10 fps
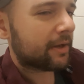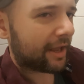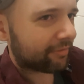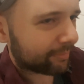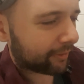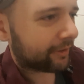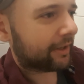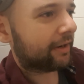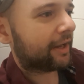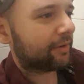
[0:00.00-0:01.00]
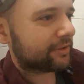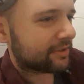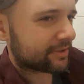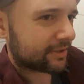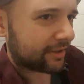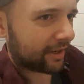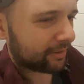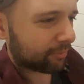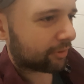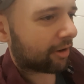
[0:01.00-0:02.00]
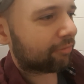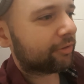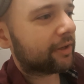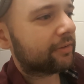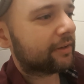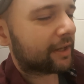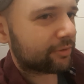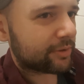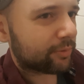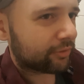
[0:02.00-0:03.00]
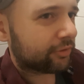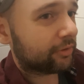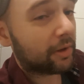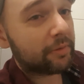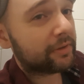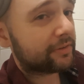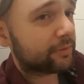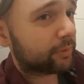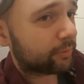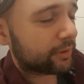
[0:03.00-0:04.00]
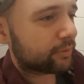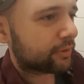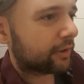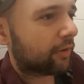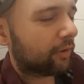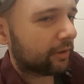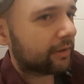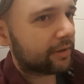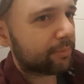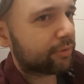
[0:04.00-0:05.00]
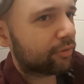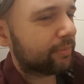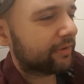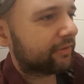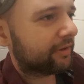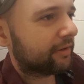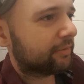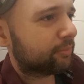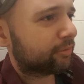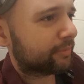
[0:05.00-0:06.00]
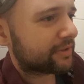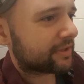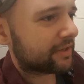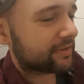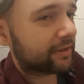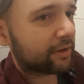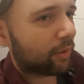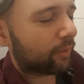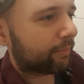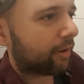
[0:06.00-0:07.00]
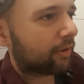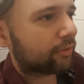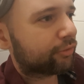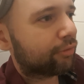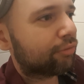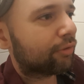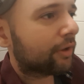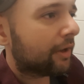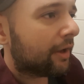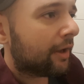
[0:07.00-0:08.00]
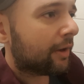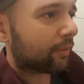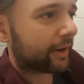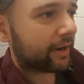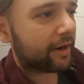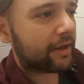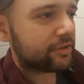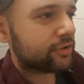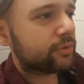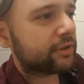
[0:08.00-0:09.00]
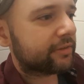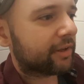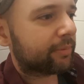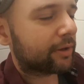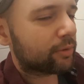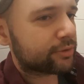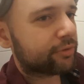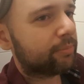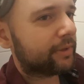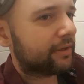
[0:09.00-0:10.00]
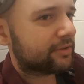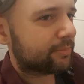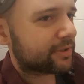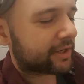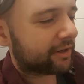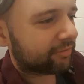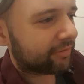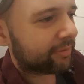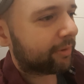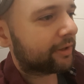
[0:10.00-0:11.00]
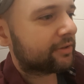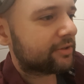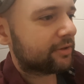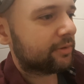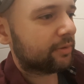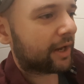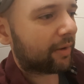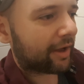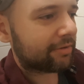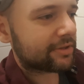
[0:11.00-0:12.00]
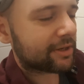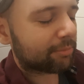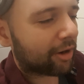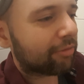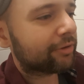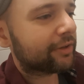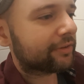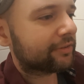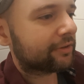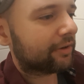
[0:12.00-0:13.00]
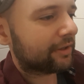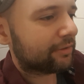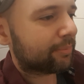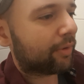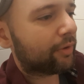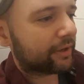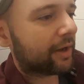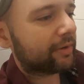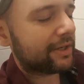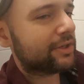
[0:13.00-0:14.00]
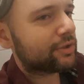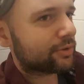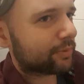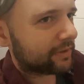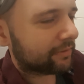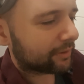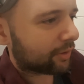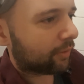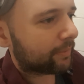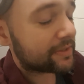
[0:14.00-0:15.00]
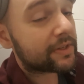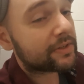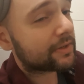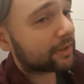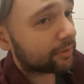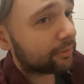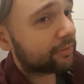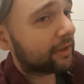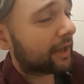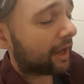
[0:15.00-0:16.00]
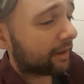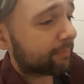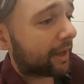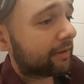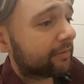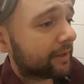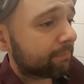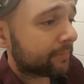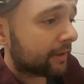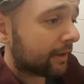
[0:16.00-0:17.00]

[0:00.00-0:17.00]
everybody, and now she's getting more confident, and now she wants to, and this is what we usually call like the improvement the improvement stage, the code mock or so forth, where a junior developer goes from being super scared of everybody to now having some confidence and starting to point out issues within the code base. This is a good thing and a bad thing,